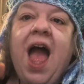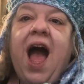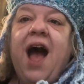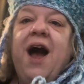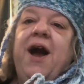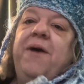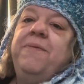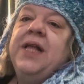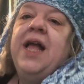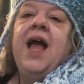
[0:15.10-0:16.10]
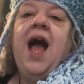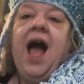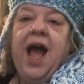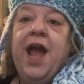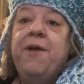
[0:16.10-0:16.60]
I'm
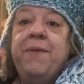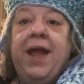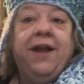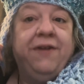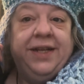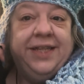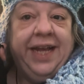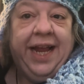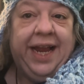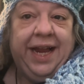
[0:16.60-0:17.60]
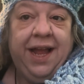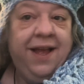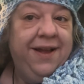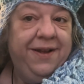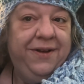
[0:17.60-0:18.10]
a crazy
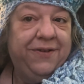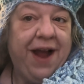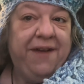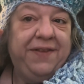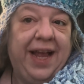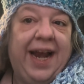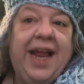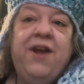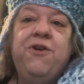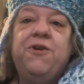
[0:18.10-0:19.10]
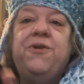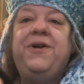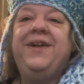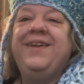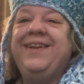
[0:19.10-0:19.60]
craft lady
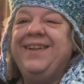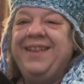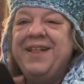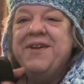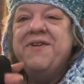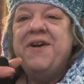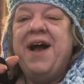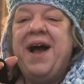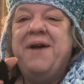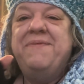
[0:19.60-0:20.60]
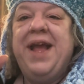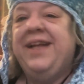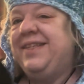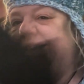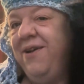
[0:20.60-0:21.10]
who
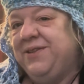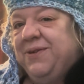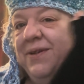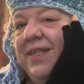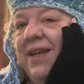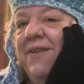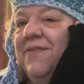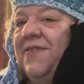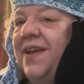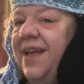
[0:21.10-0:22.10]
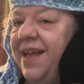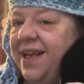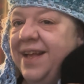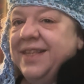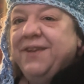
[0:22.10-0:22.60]
makes all sorts of
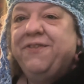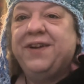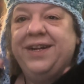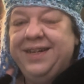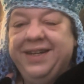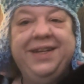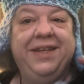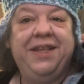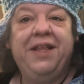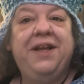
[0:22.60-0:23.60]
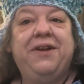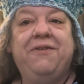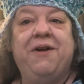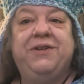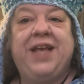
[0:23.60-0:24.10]
different
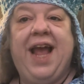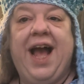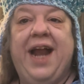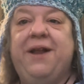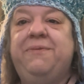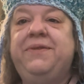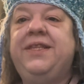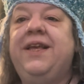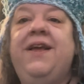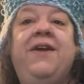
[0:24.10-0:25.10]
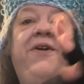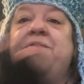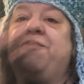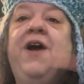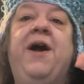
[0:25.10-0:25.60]
crochet items,
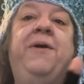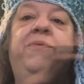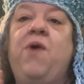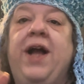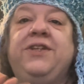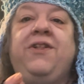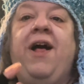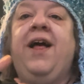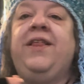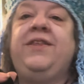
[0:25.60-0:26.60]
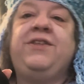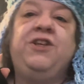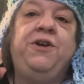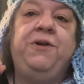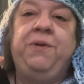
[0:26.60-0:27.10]
from washcloths
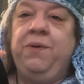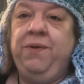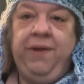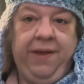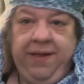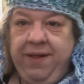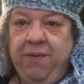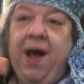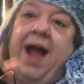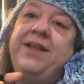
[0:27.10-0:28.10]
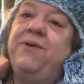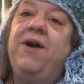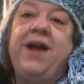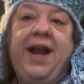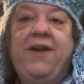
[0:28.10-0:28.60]
to, well, I do all
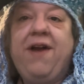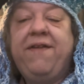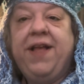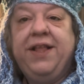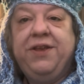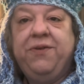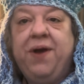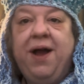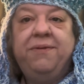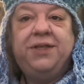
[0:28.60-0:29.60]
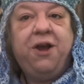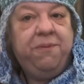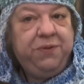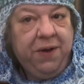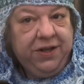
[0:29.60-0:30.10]
kind of crap. I do
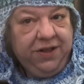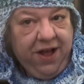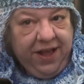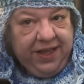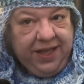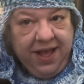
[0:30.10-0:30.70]
soaps, washcloths,